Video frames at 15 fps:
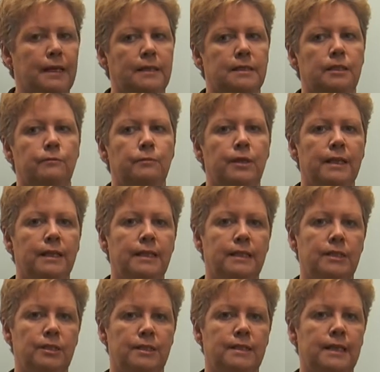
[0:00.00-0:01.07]
instead of putting it
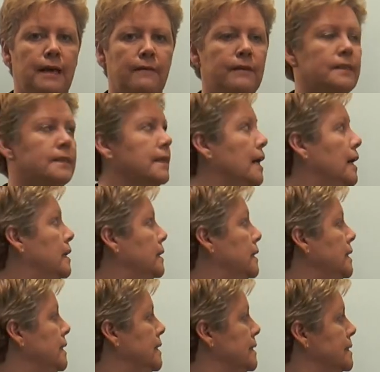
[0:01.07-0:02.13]
into a savings account,
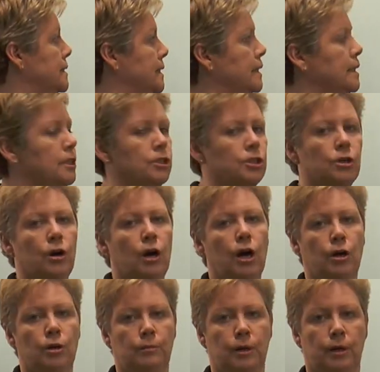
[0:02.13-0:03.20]
stick it into your
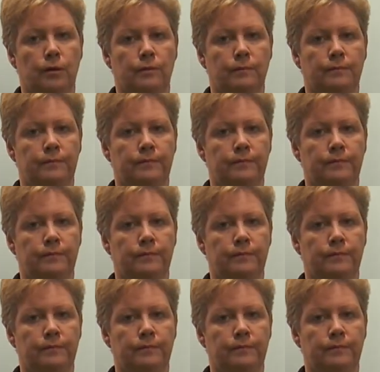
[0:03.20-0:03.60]
home loan.